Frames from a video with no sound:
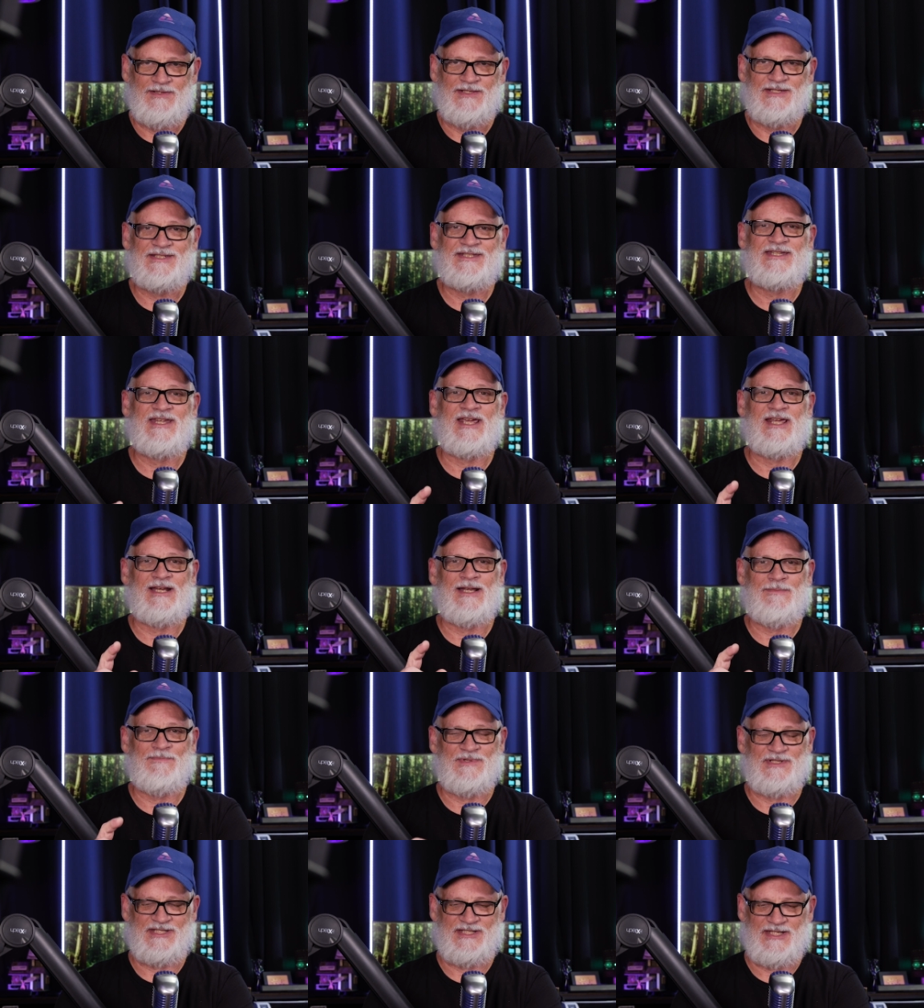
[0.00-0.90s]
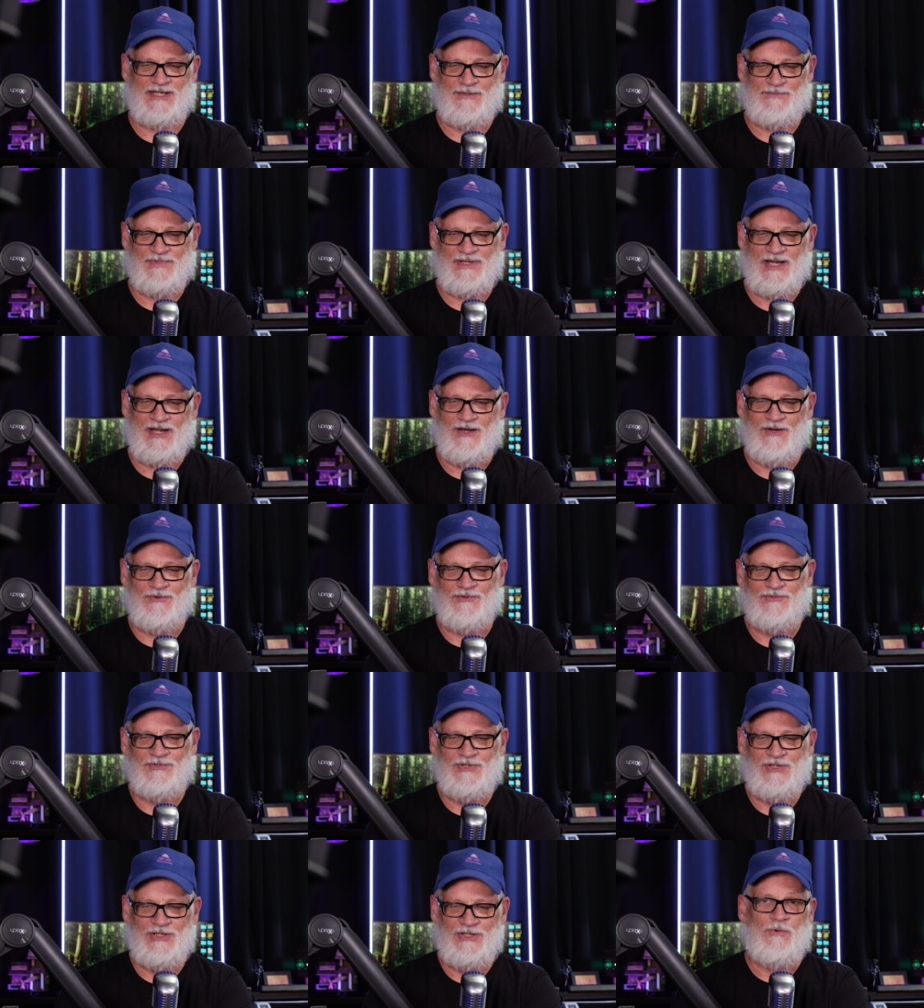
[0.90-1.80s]
Let's take it up a step
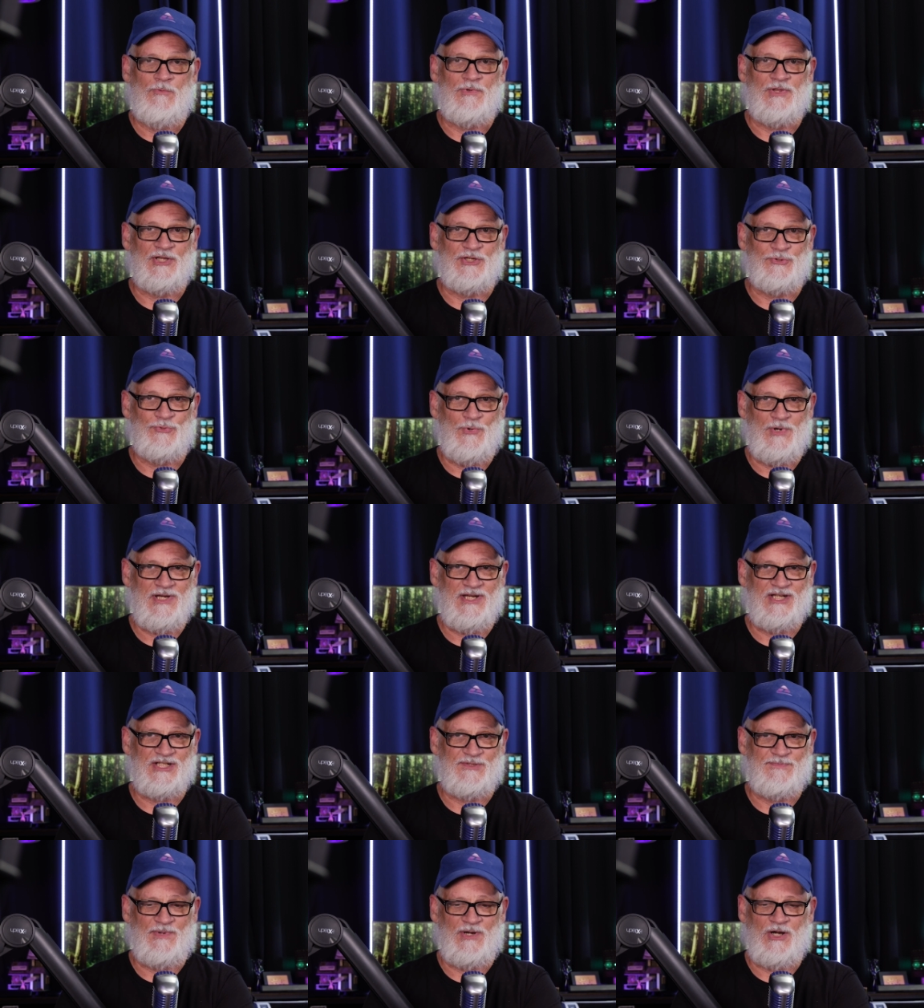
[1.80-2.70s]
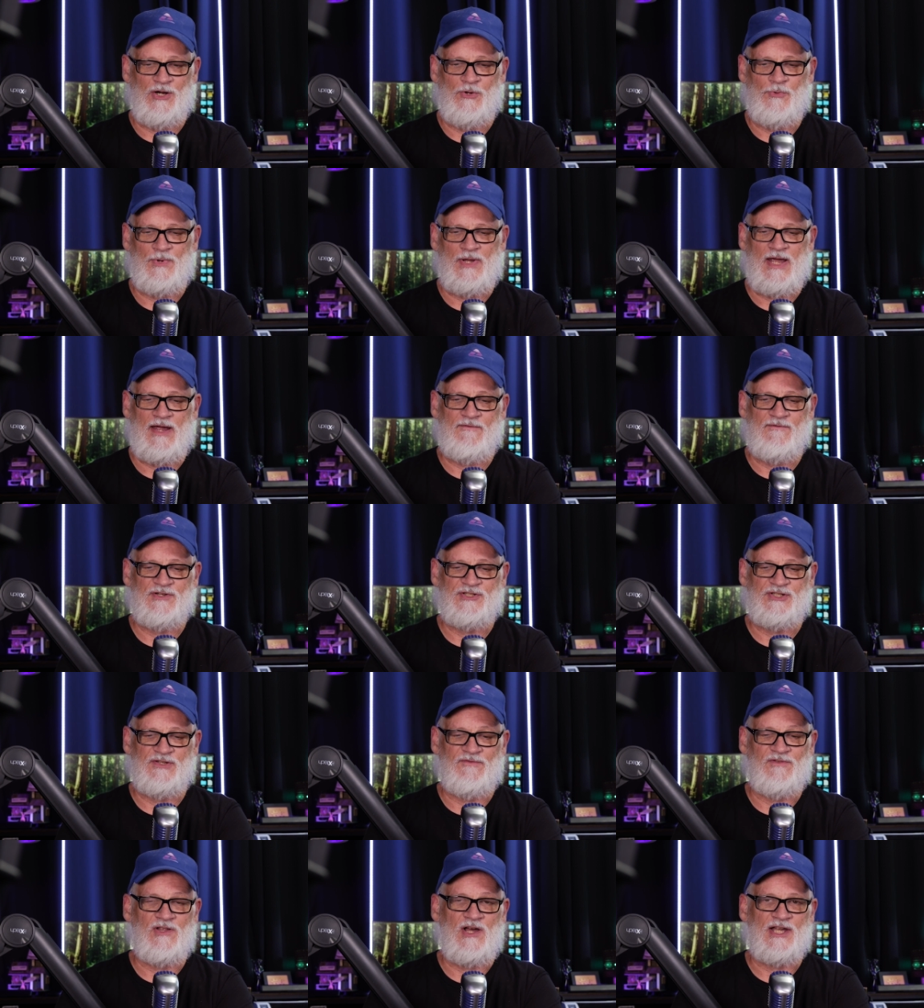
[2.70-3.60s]
now. With a 20 inch barrel, we
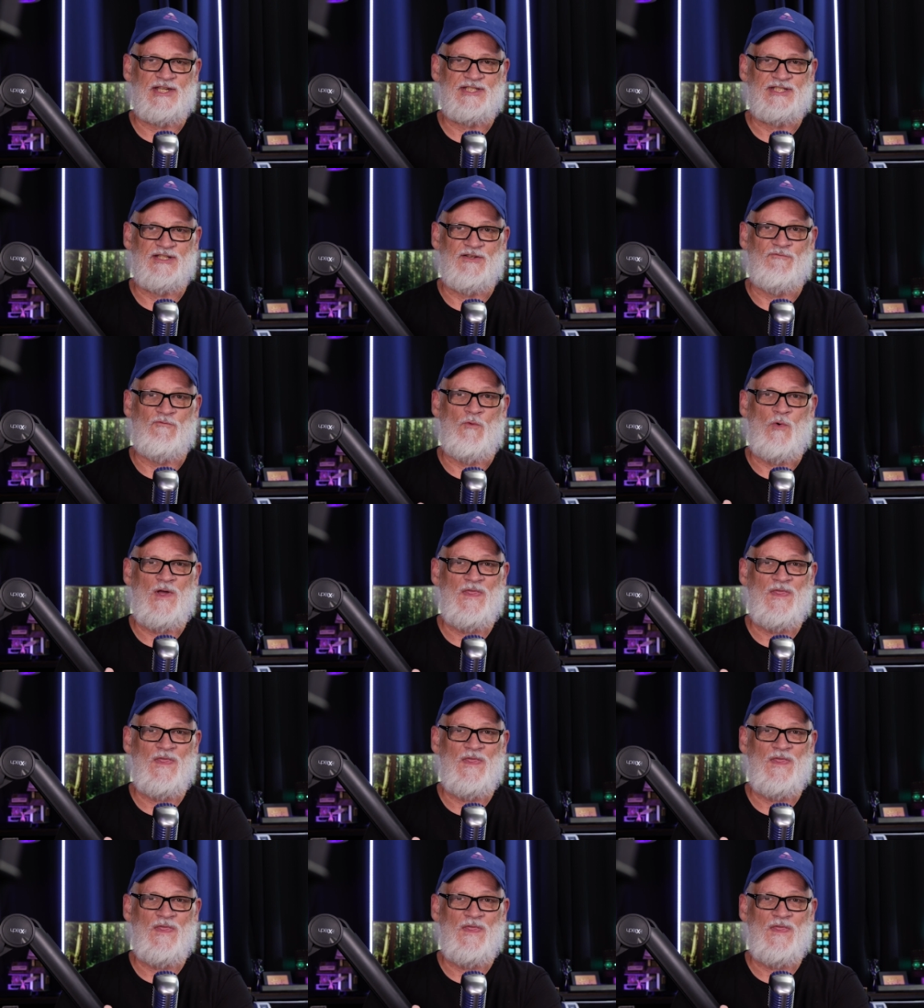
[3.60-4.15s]
averaged a velocity of